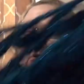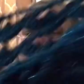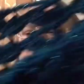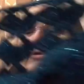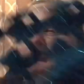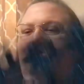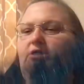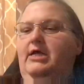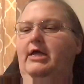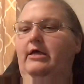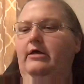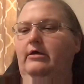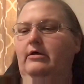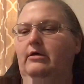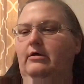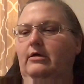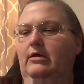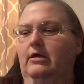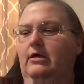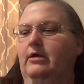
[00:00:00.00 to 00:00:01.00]
crochet
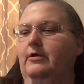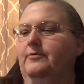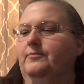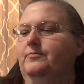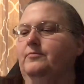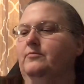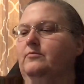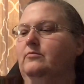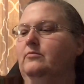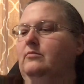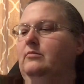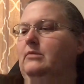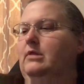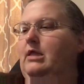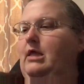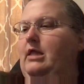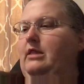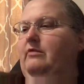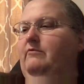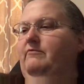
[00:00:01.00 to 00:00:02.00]
hook
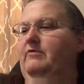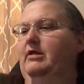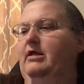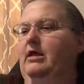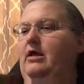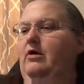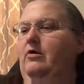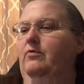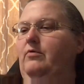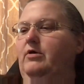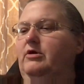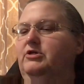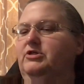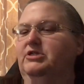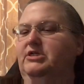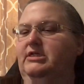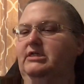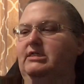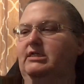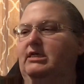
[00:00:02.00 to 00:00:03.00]
in the video where
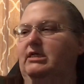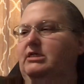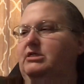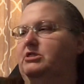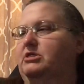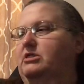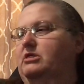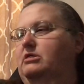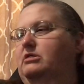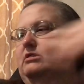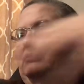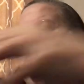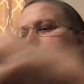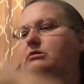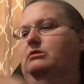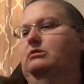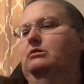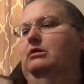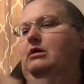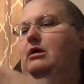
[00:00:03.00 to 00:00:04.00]
she
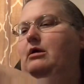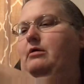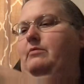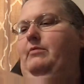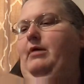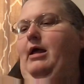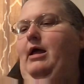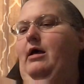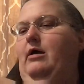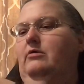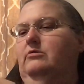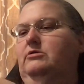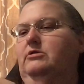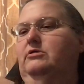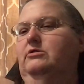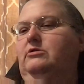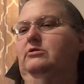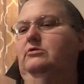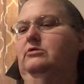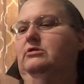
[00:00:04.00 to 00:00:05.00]
teaches how to
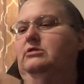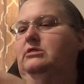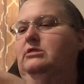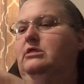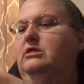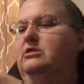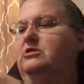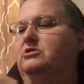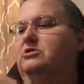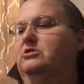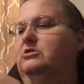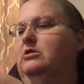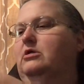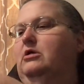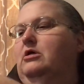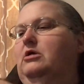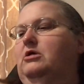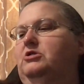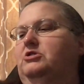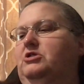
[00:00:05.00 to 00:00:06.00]
do the stitch.
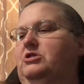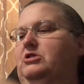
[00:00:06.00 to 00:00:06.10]
She